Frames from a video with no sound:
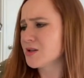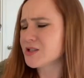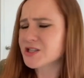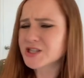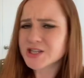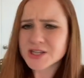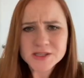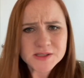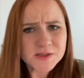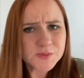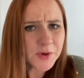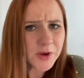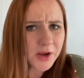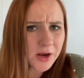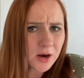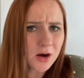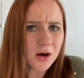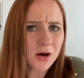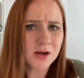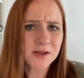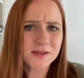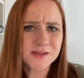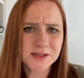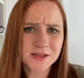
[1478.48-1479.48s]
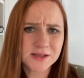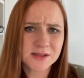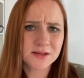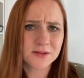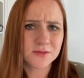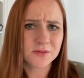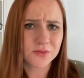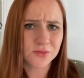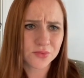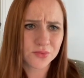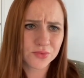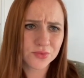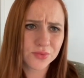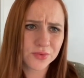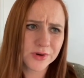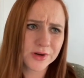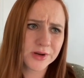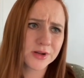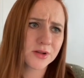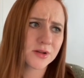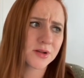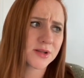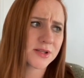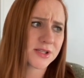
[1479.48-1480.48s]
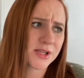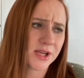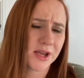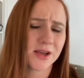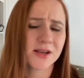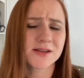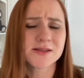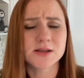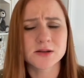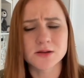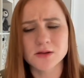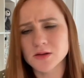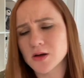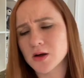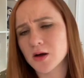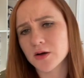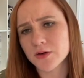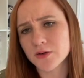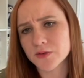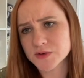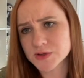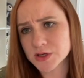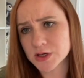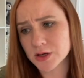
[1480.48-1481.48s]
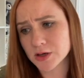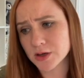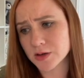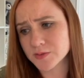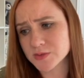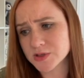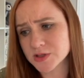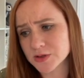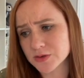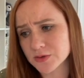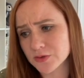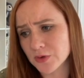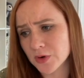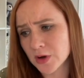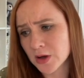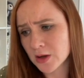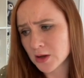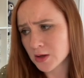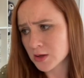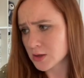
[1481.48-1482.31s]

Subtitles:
just because it really takes a lot of time to